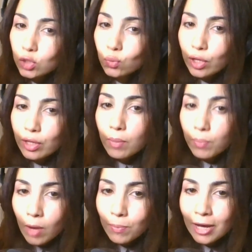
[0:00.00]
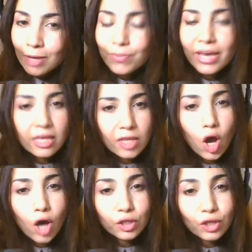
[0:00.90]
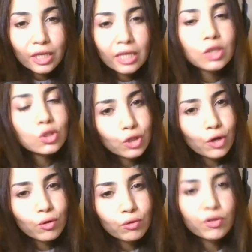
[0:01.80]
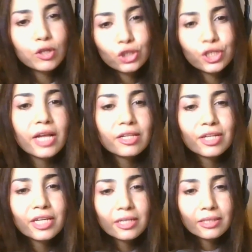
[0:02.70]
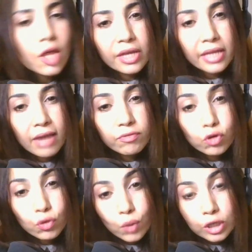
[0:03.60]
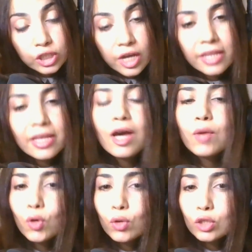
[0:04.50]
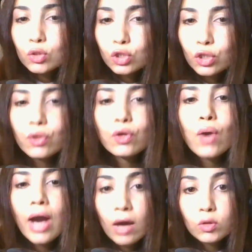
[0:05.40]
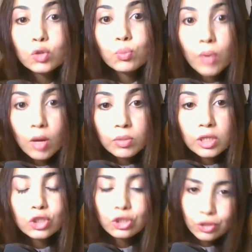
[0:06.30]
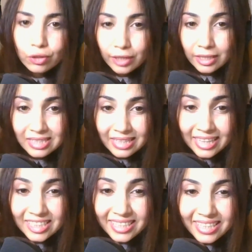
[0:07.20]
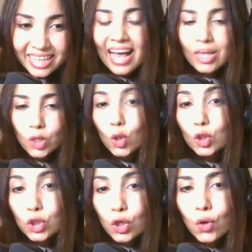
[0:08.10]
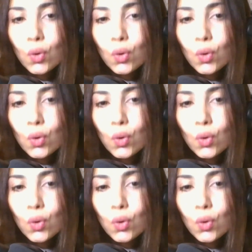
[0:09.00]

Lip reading: with a pop-up and a hotkey to toggle functionality. Then after we're done, I'm going to show you how to publish your extension and also